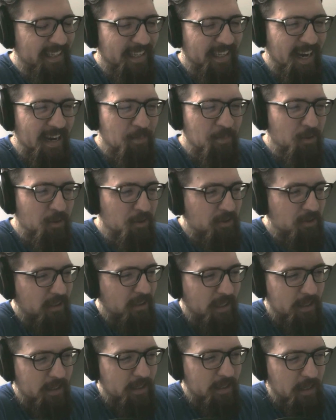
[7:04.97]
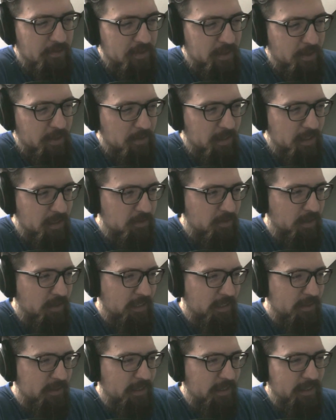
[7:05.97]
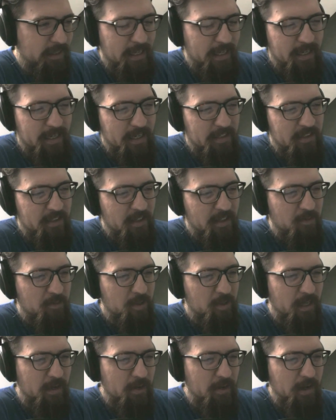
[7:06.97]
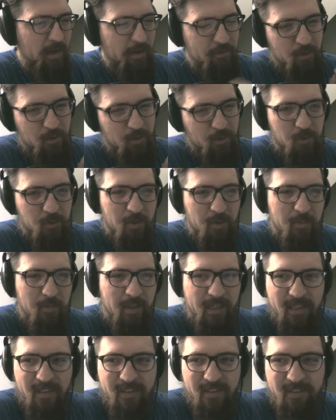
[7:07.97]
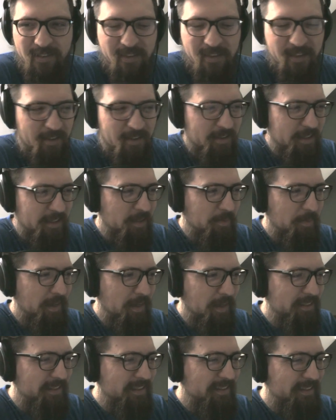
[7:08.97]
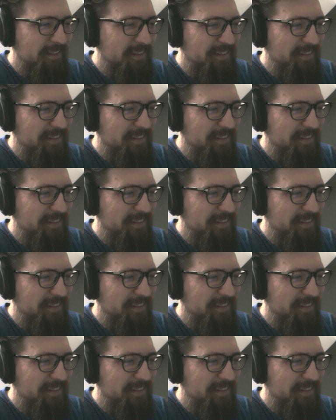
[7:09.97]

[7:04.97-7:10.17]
I personally like live templates for that kind of stuff, but I of course wouldn't be against the commands.